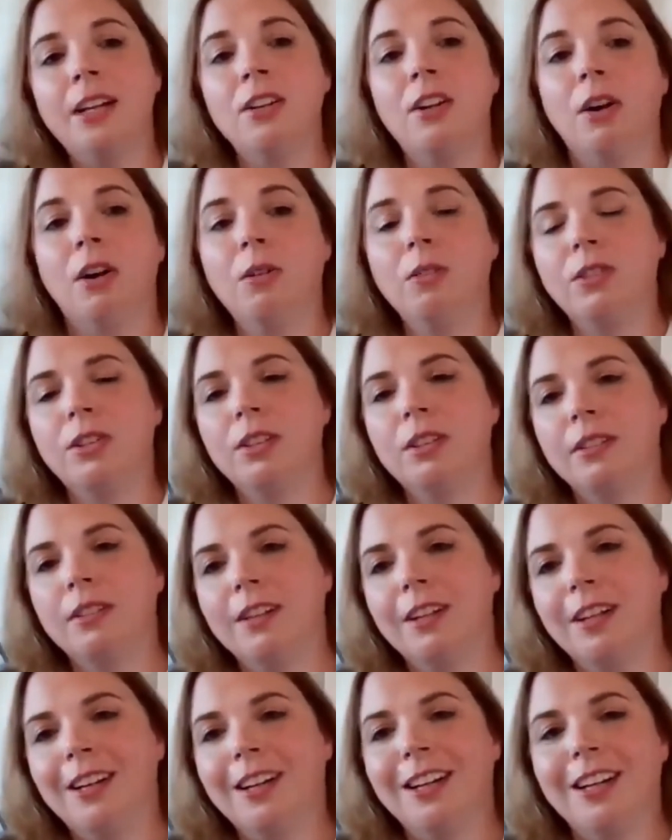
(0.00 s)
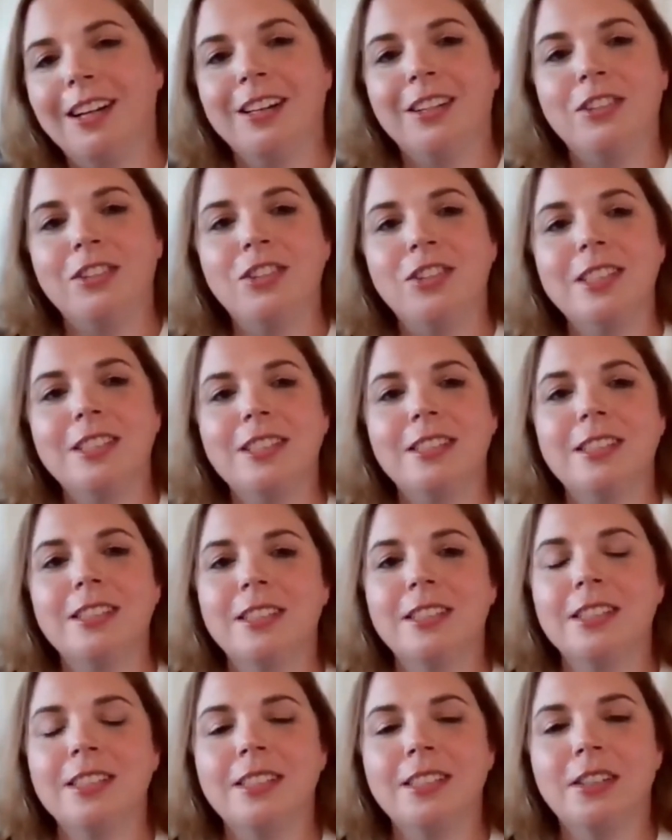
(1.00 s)
note, Jesus is
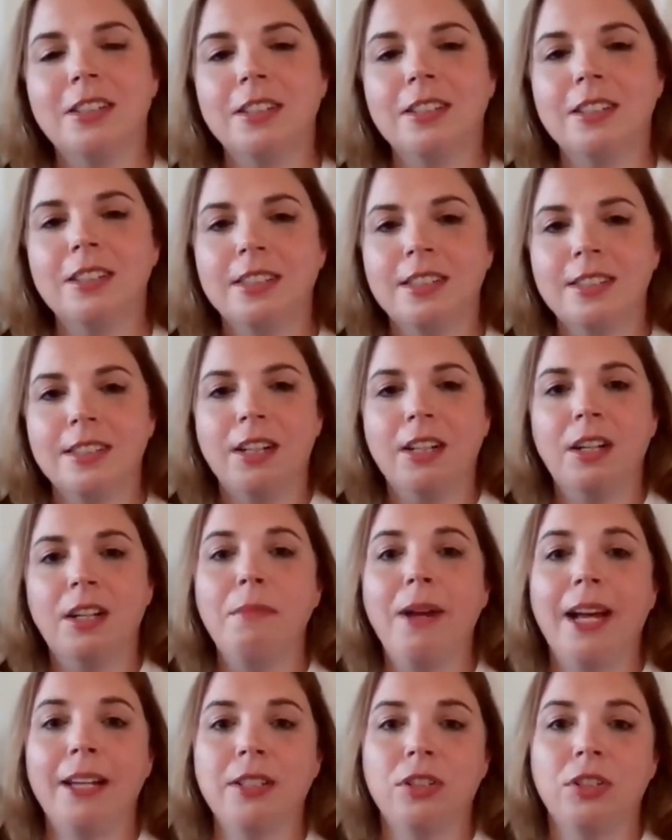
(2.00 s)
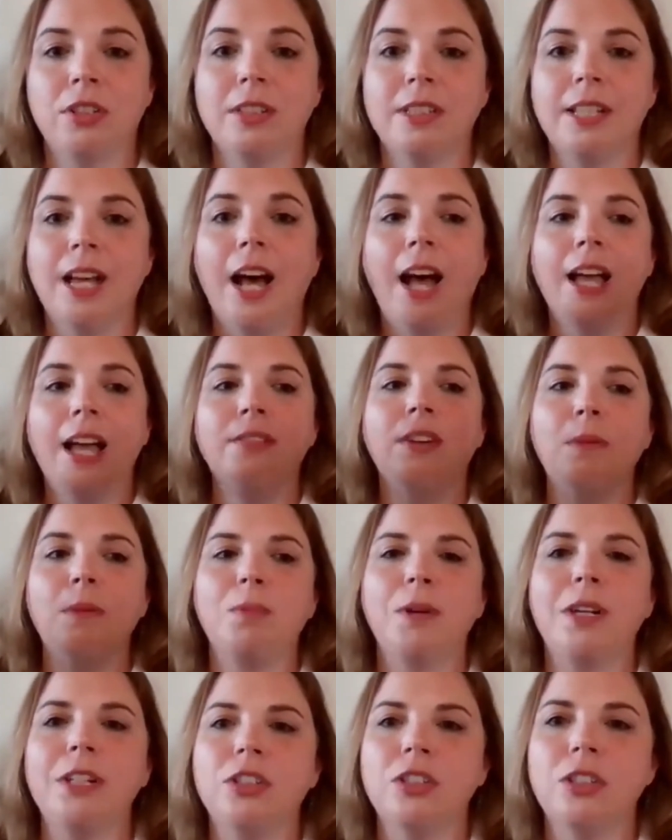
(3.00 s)
considered this ascended master, this high
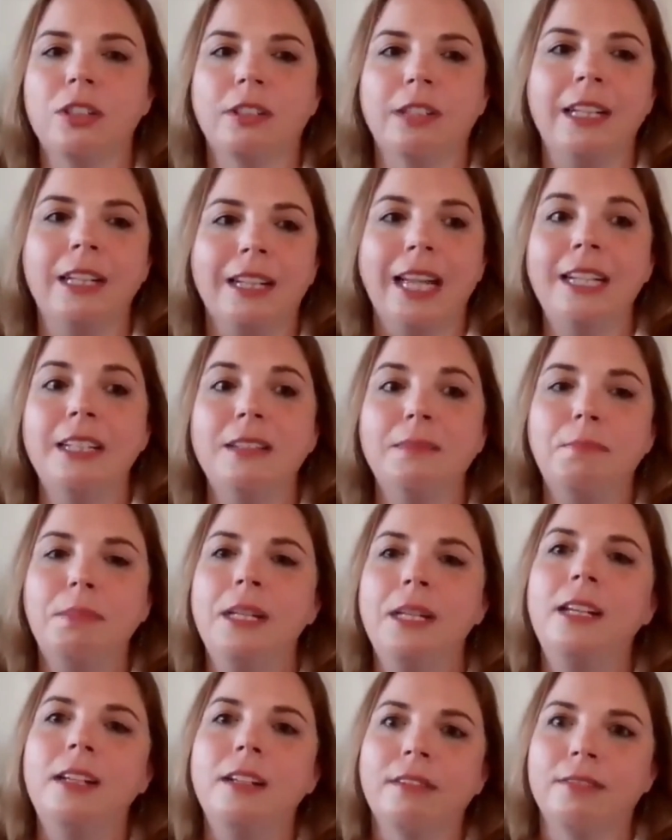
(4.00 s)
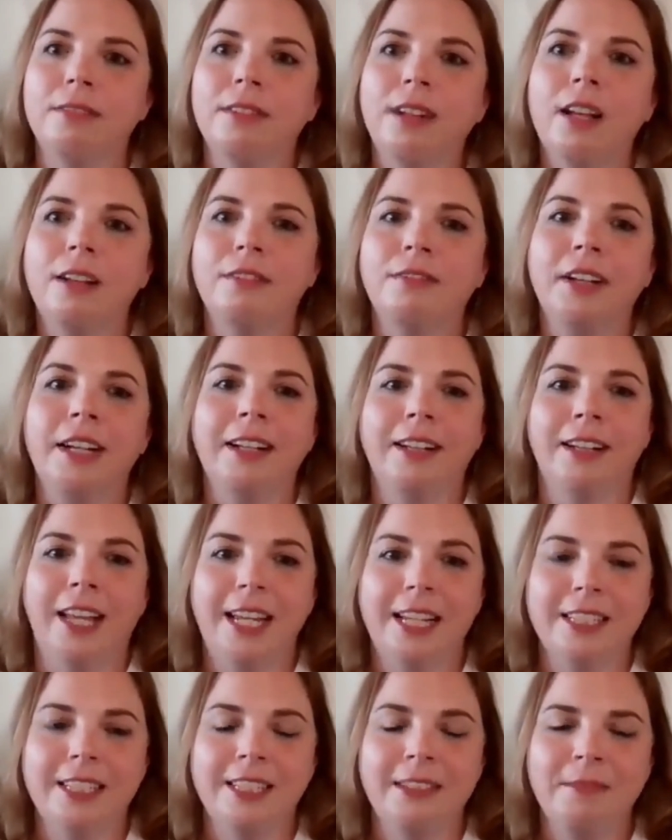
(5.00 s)
vibrational enlightened being of love and
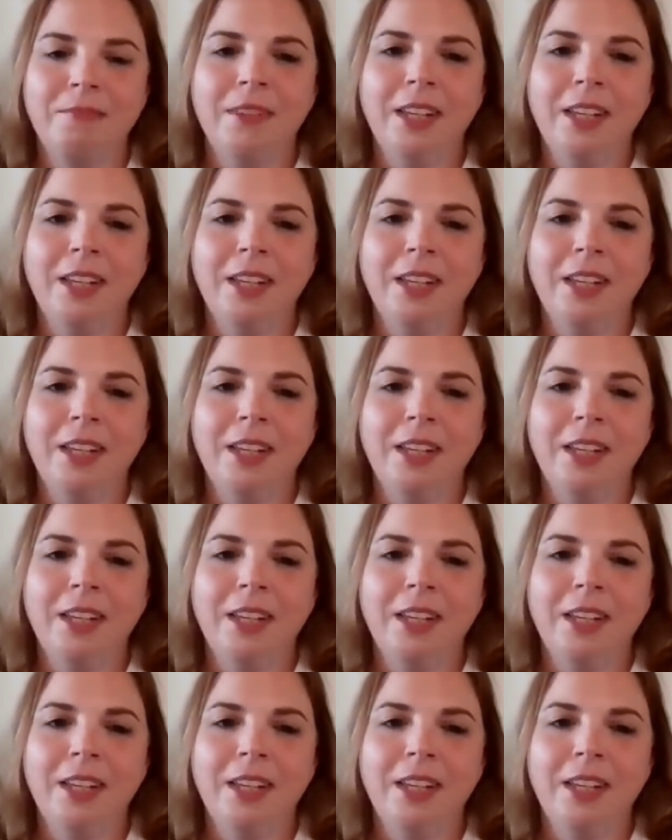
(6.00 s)
light.